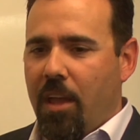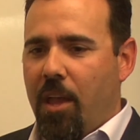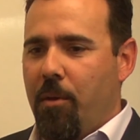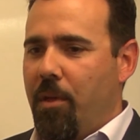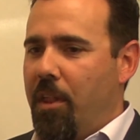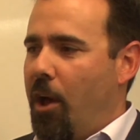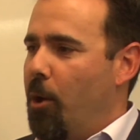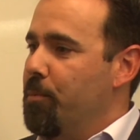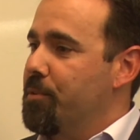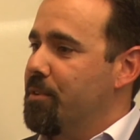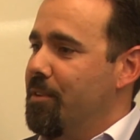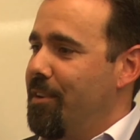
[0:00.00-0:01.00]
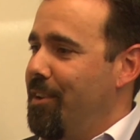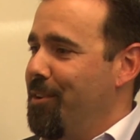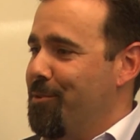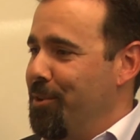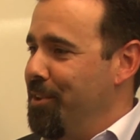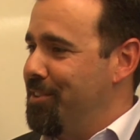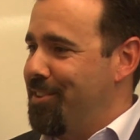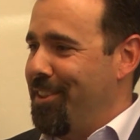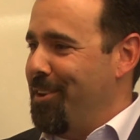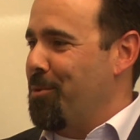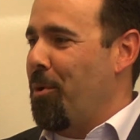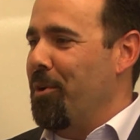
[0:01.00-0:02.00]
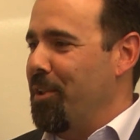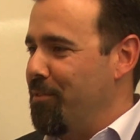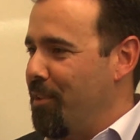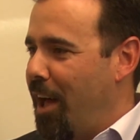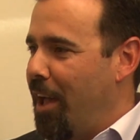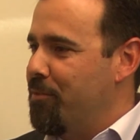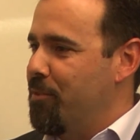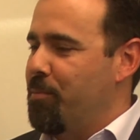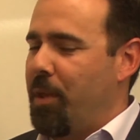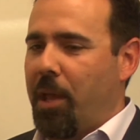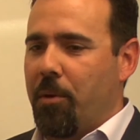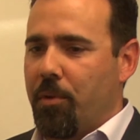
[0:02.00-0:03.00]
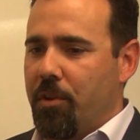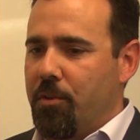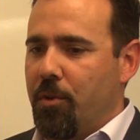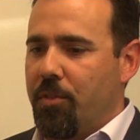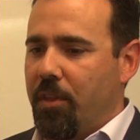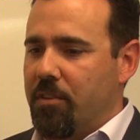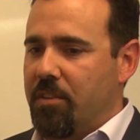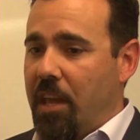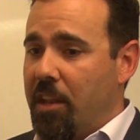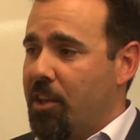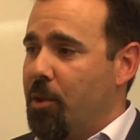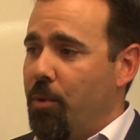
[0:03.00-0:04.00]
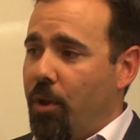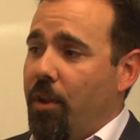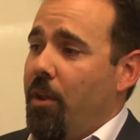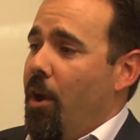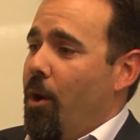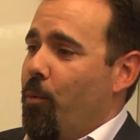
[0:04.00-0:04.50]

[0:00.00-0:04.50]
It helps increase the quality of life of being able to do things in a community